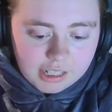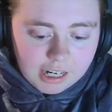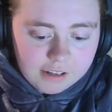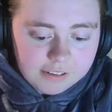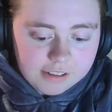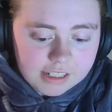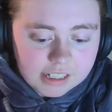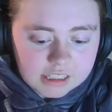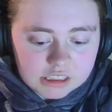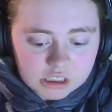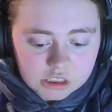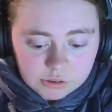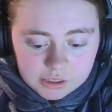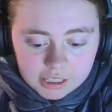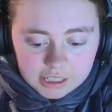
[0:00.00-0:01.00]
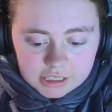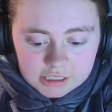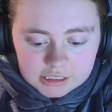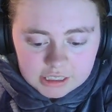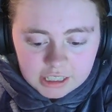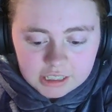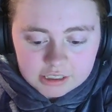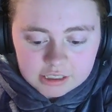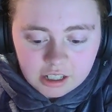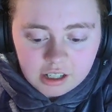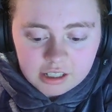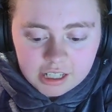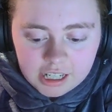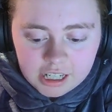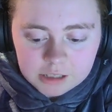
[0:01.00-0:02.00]
Carrying his suitcase, a
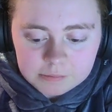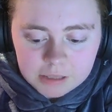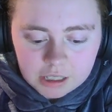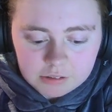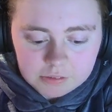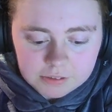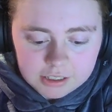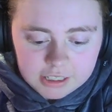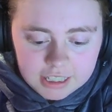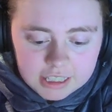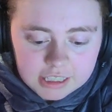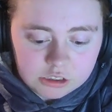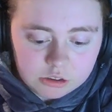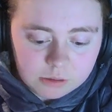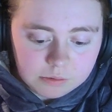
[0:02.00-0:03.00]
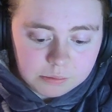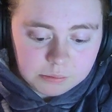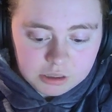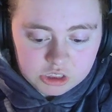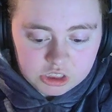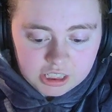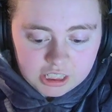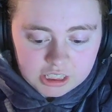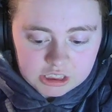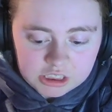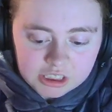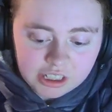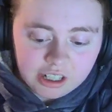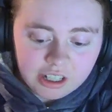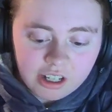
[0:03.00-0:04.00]
dark-haired man with a neatly trimmed
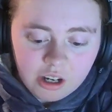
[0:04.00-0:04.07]
mustache